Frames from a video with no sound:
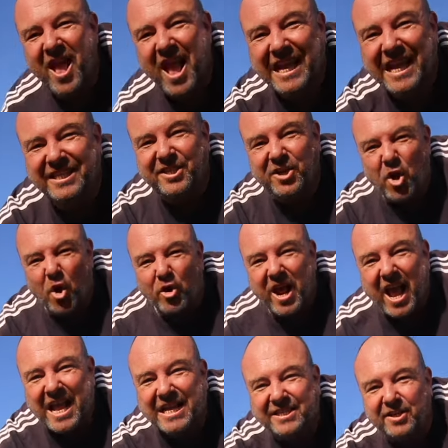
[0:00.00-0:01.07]
A's good,
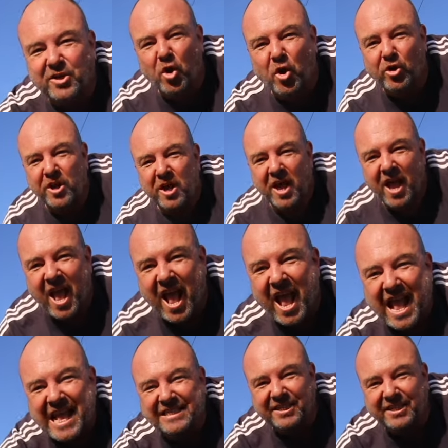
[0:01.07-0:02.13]
A's good,
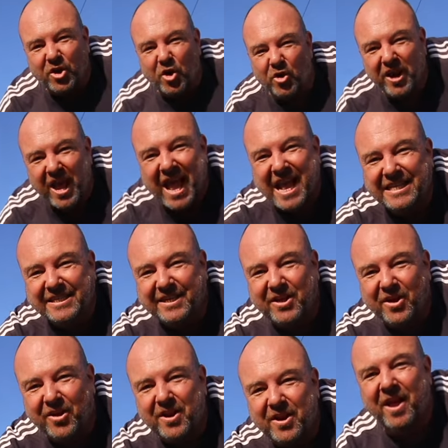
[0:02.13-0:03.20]
A's good, A's good.
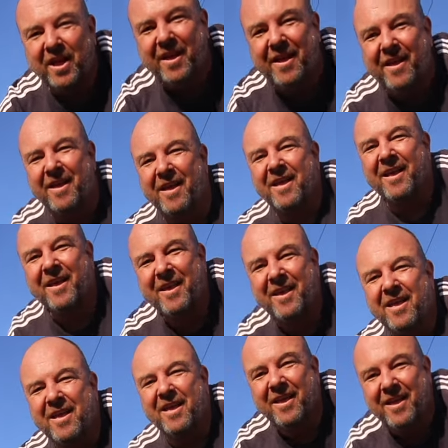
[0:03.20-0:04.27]

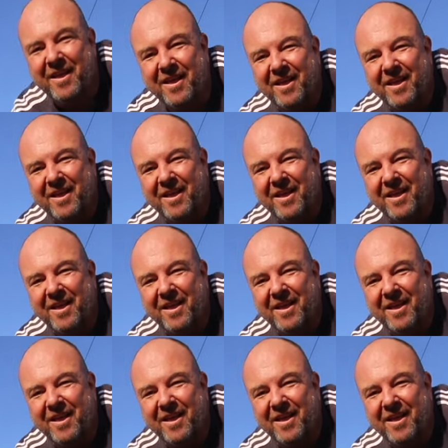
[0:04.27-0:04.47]
Wicked.